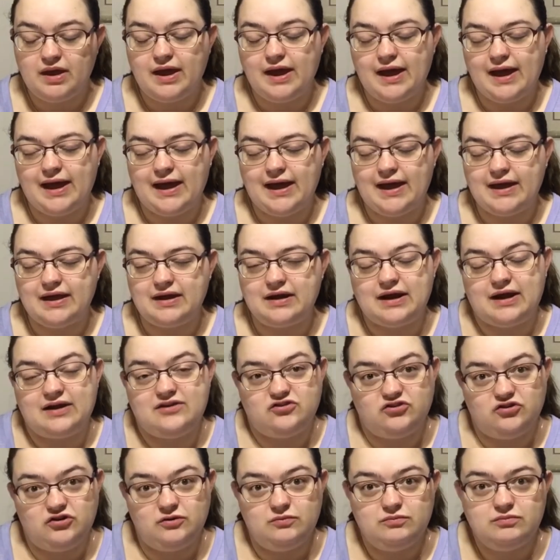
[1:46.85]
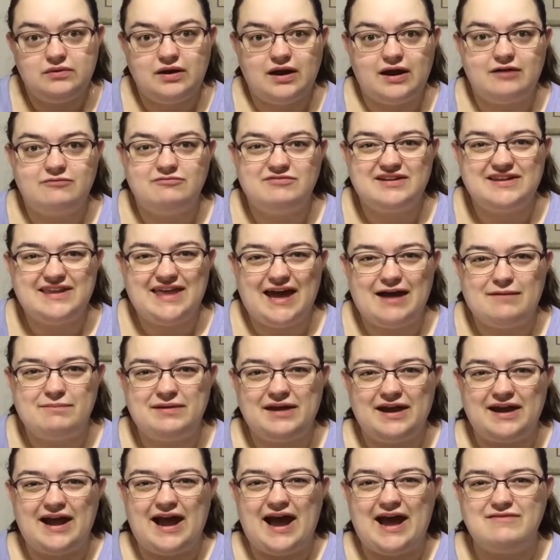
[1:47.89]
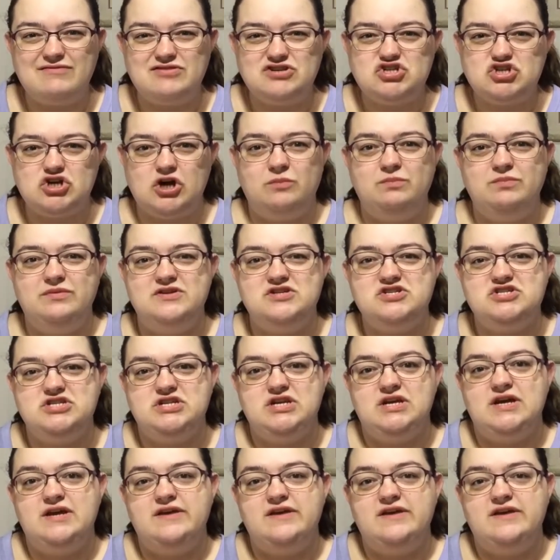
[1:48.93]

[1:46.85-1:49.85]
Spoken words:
And I'm really happy I have a job this year,